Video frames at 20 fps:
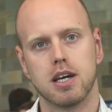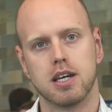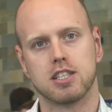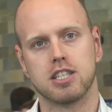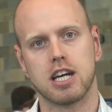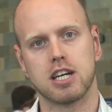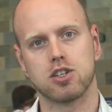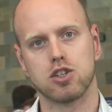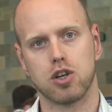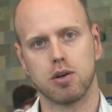
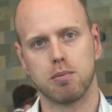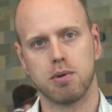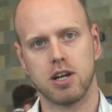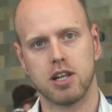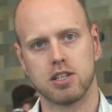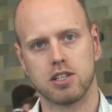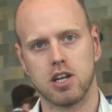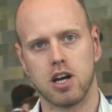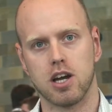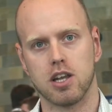It's actually
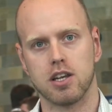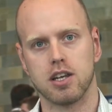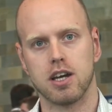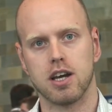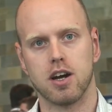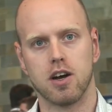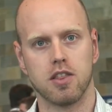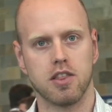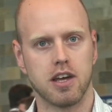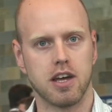built on
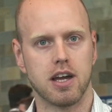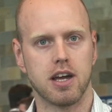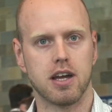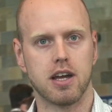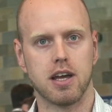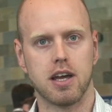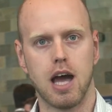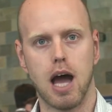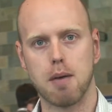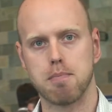
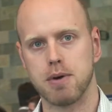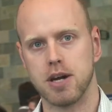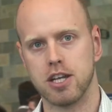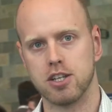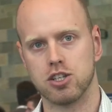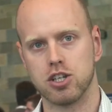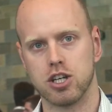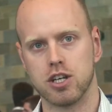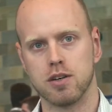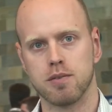the App
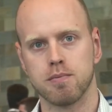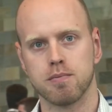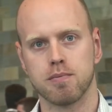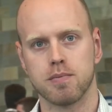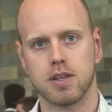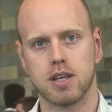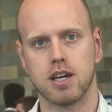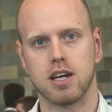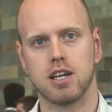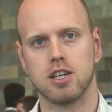Engine
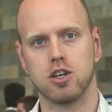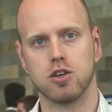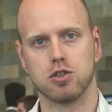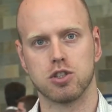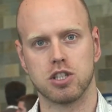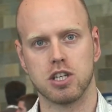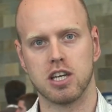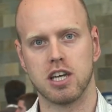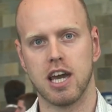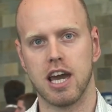
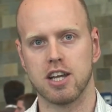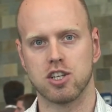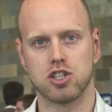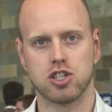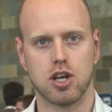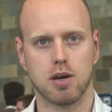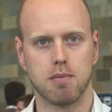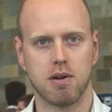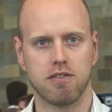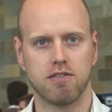using
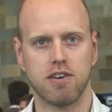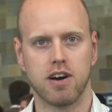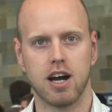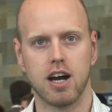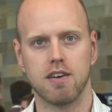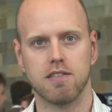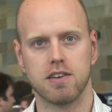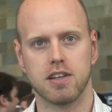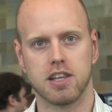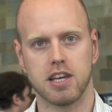
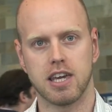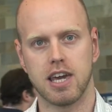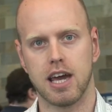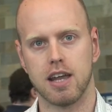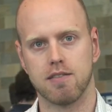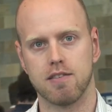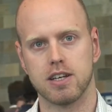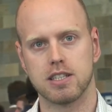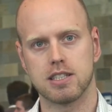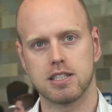HTML5 and the
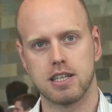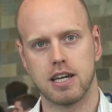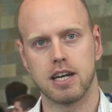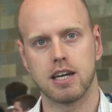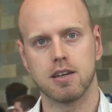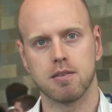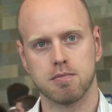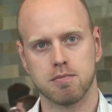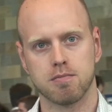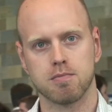Canvas
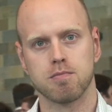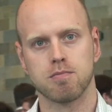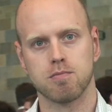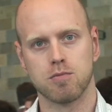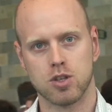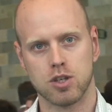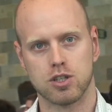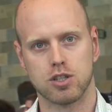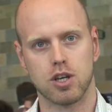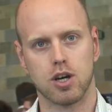tag,
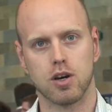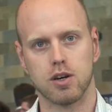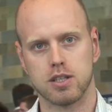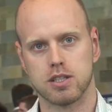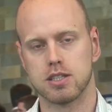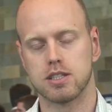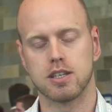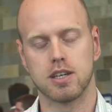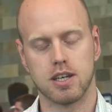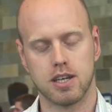so
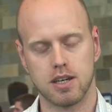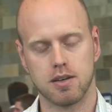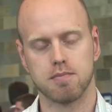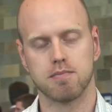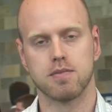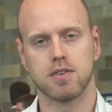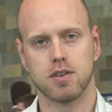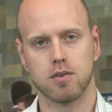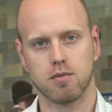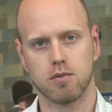it's
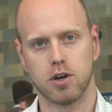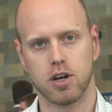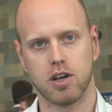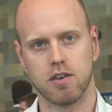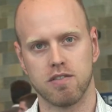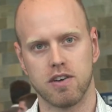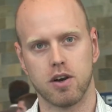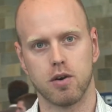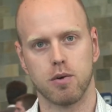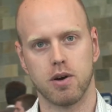
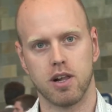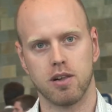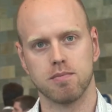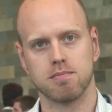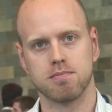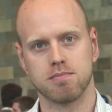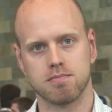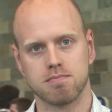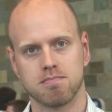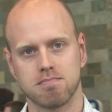working very well.
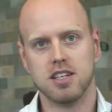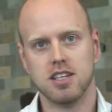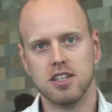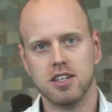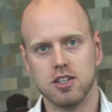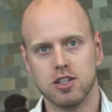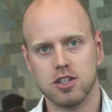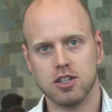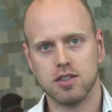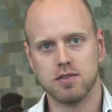
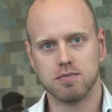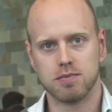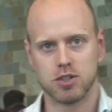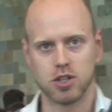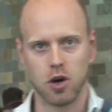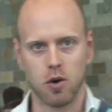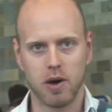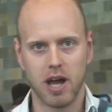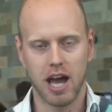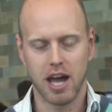
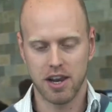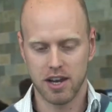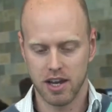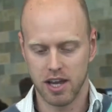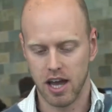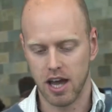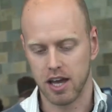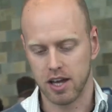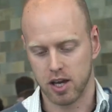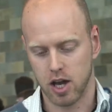So we had
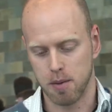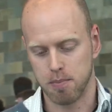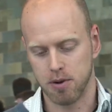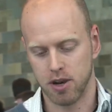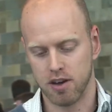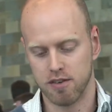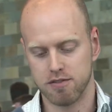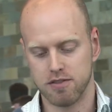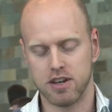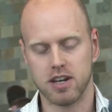a
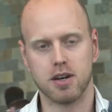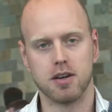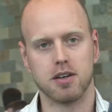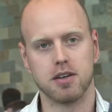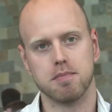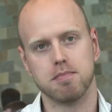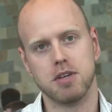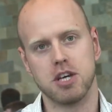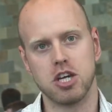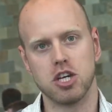couple of
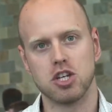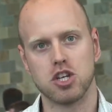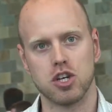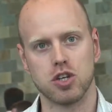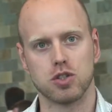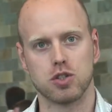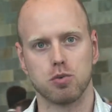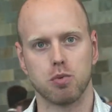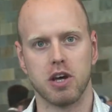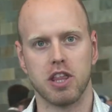
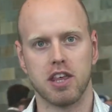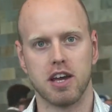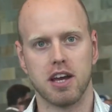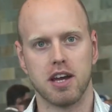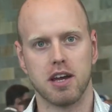issues with